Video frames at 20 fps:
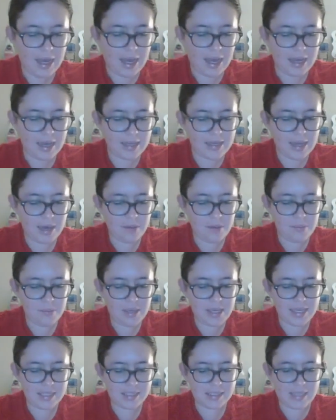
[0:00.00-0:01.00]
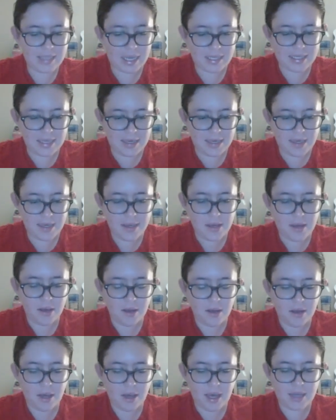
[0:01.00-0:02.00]
Hayao Miyazaki
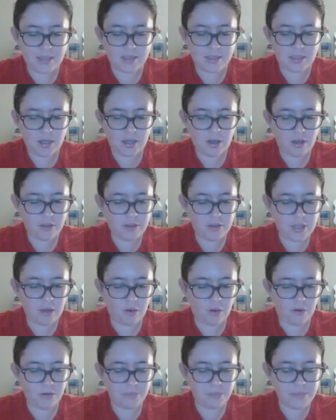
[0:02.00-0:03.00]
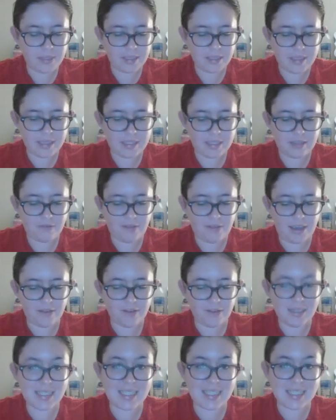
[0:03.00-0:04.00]
has called The Old Mill his
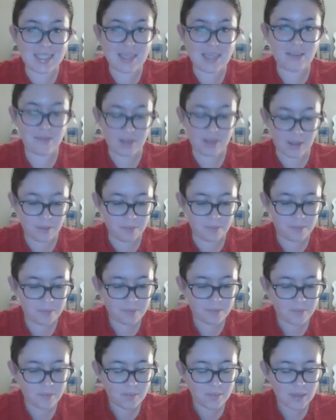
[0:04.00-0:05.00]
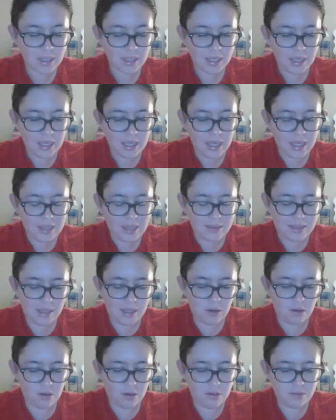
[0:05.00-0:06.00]
favorite Disney film. The
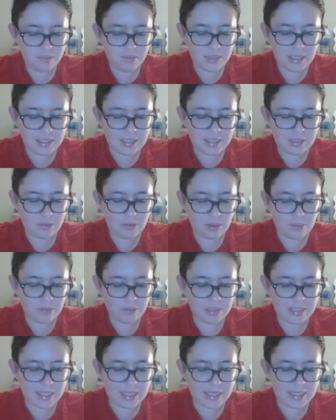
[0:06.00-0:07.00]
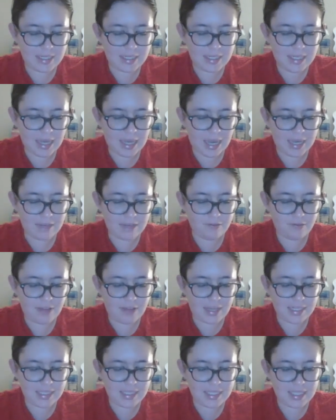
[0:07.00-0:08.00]
Old Mill is represented at
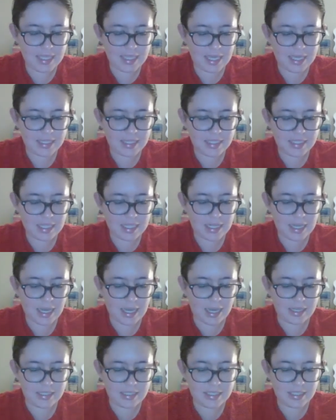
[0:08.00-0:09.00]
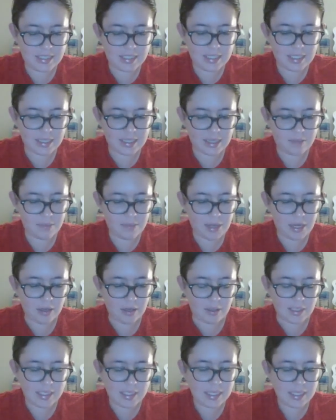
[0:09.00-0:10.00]
Fantasyland at Disneyland
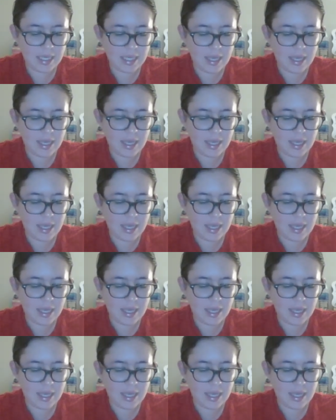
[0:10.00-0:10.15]
Paris